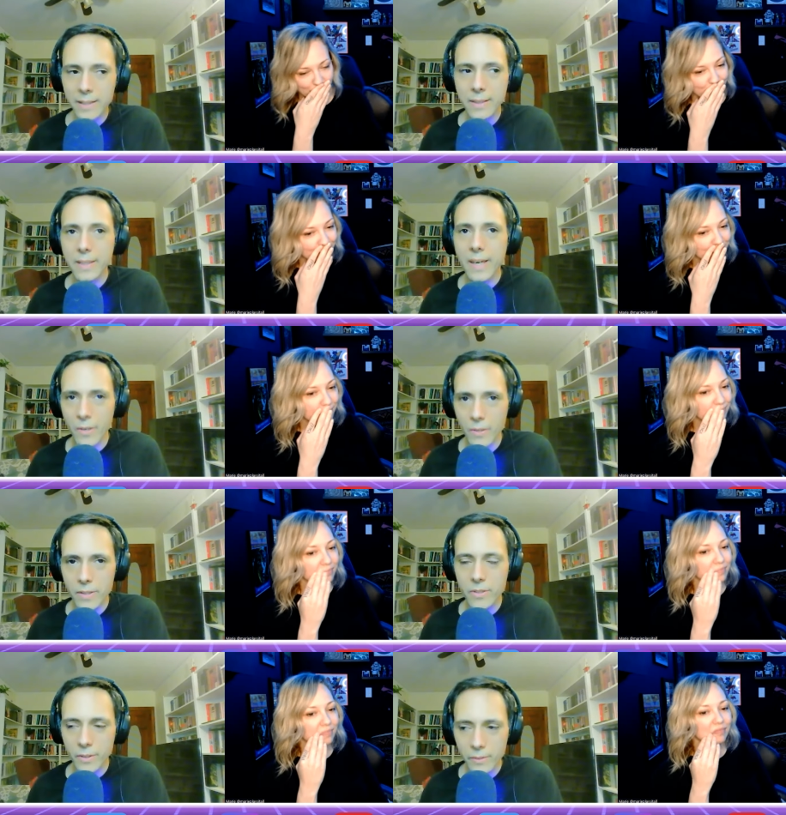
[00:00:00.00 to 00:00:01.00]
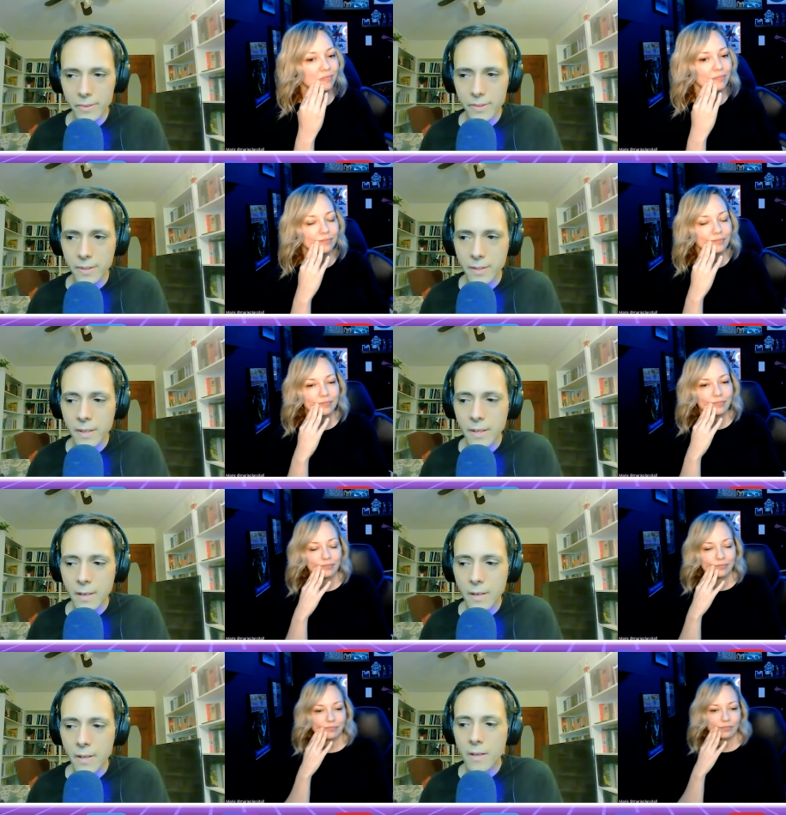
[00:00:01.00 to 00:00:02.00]
Speaker 1: the characters
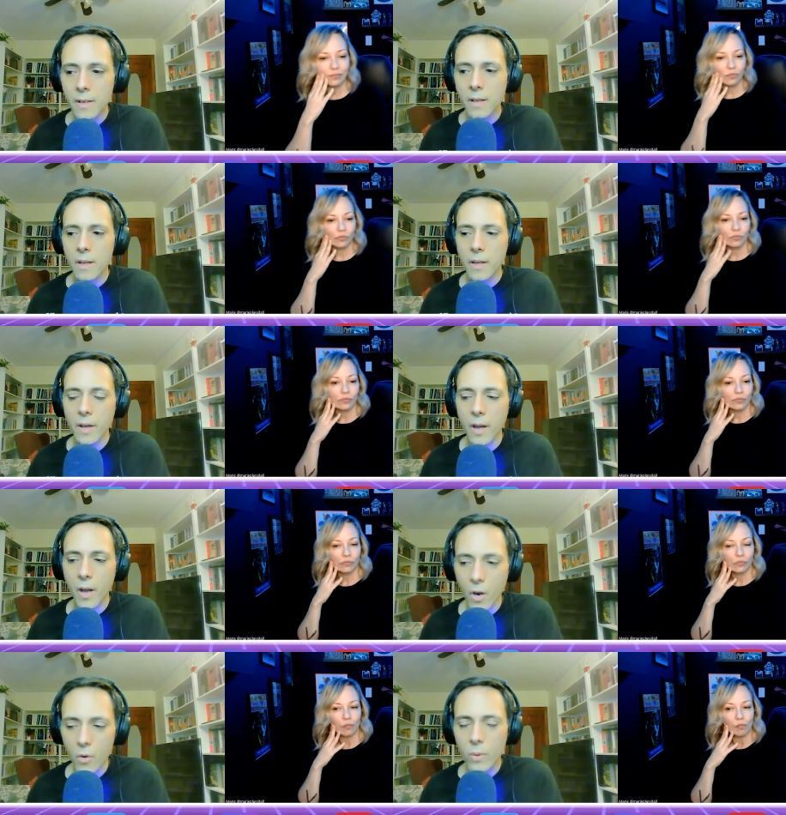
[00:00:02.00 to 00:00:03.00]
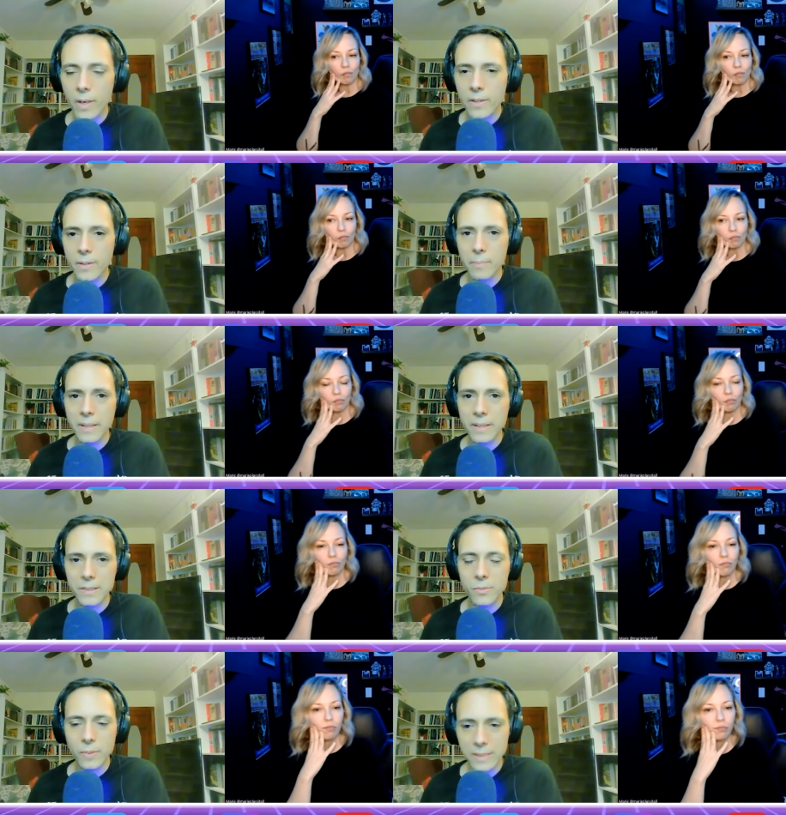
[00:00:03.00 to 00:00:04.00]
are one of the
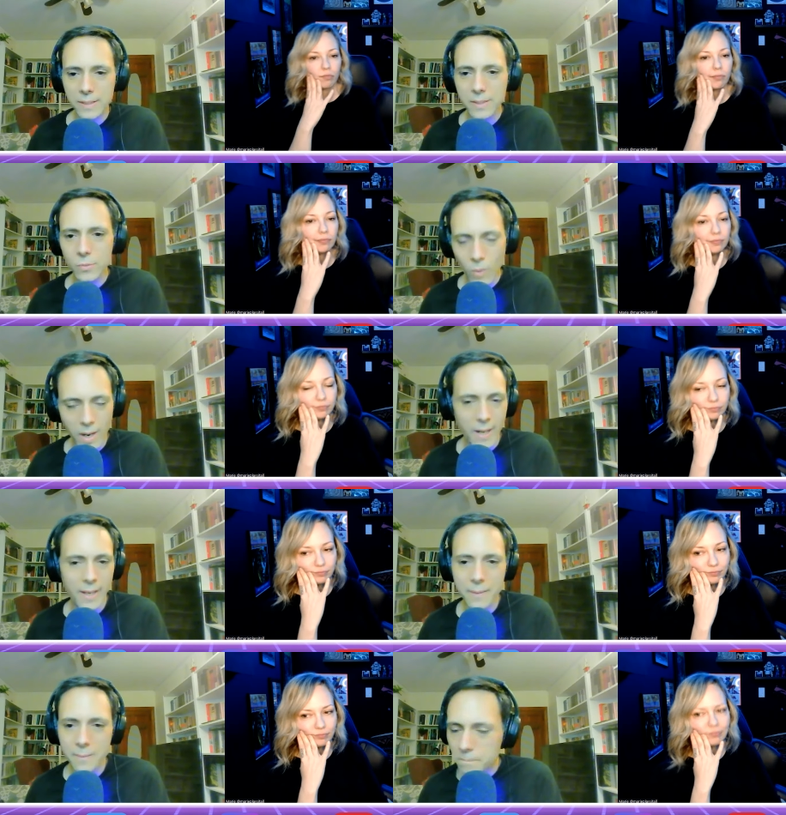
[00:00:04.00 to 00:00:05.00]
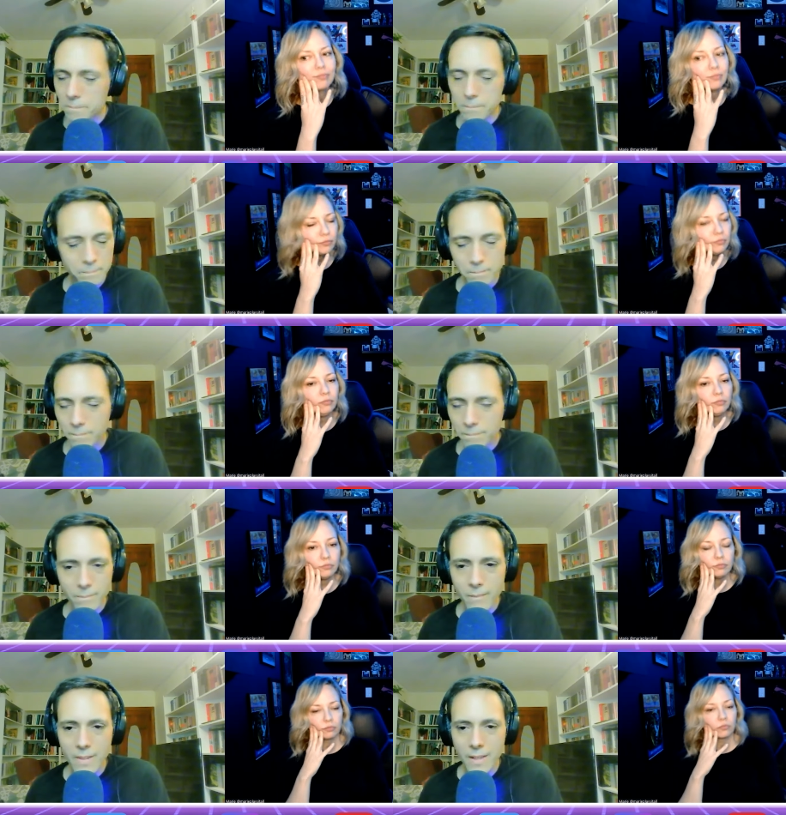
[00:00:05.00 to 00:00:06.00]
biggest reasons why
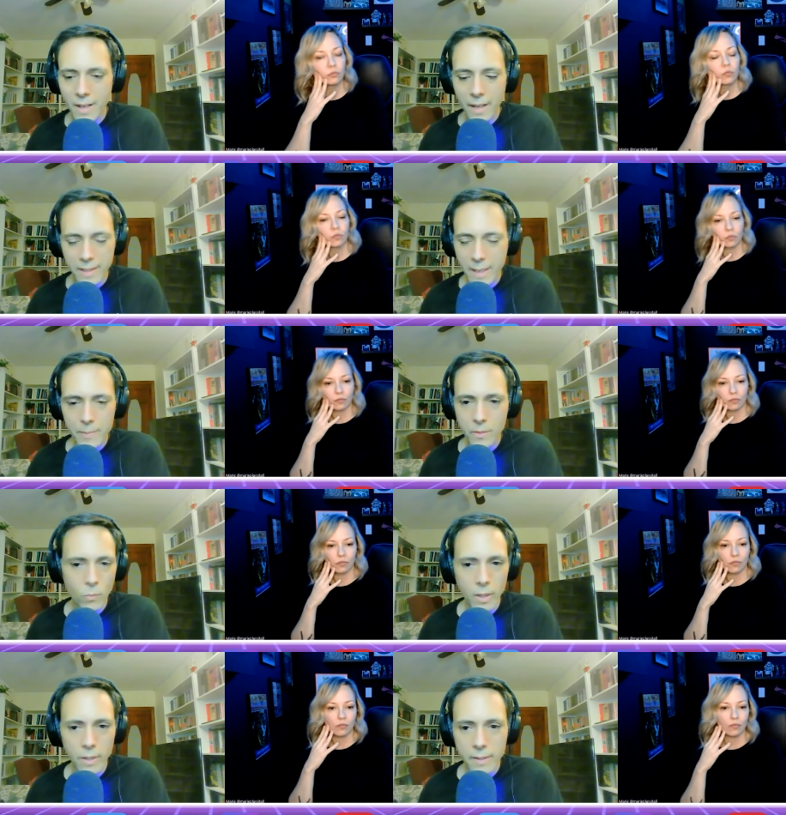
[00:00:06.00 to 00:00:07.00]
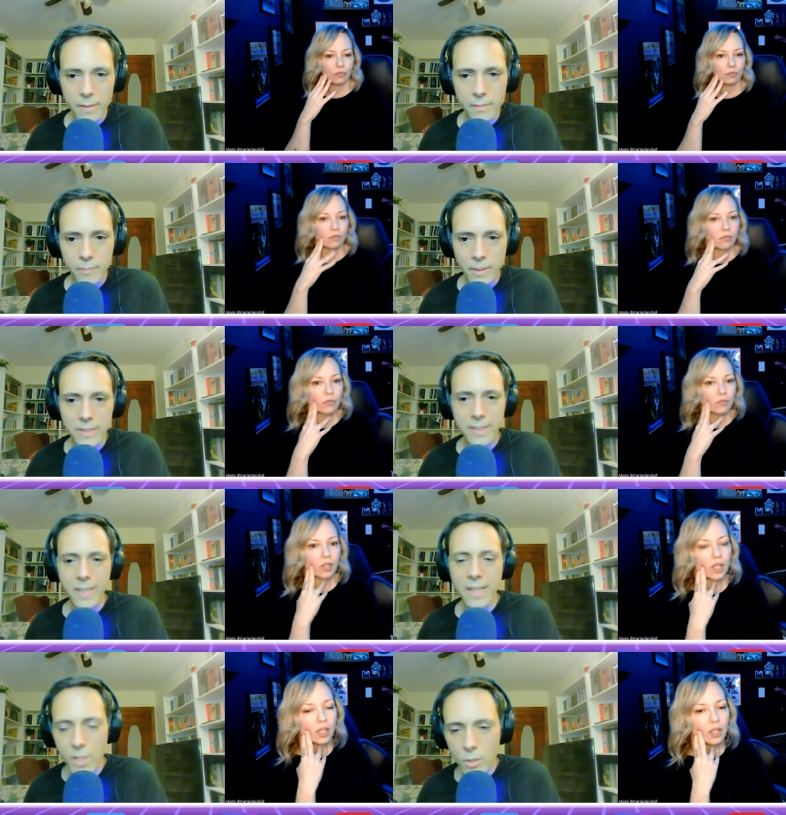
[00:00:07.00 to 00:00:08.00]
uh, the game didn't work because a
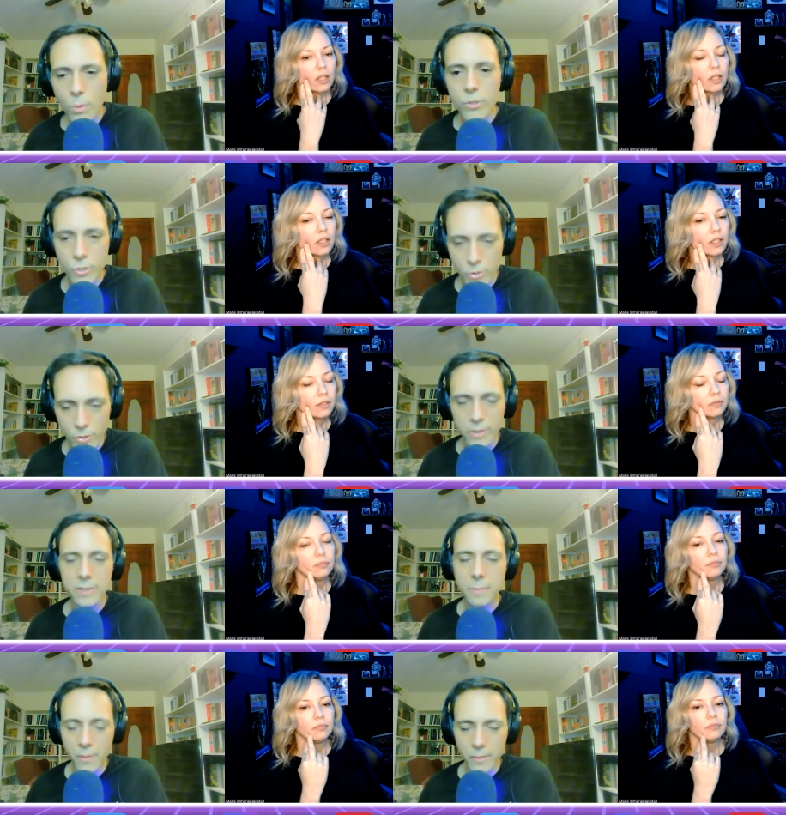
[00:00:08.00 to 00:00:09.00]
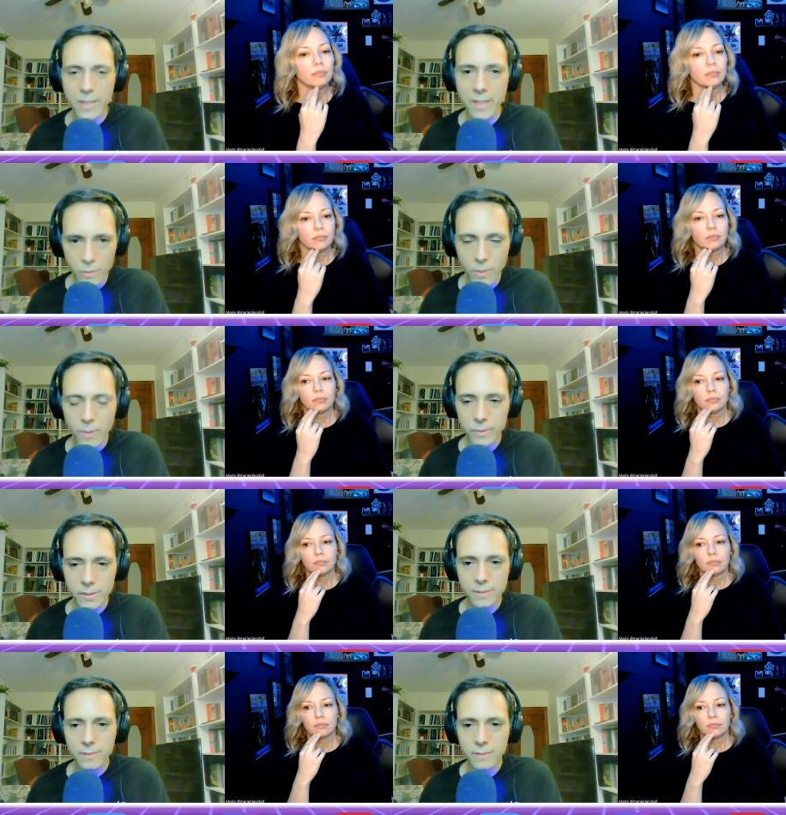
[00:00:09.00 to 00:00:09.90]
hero shooter is about the heroes.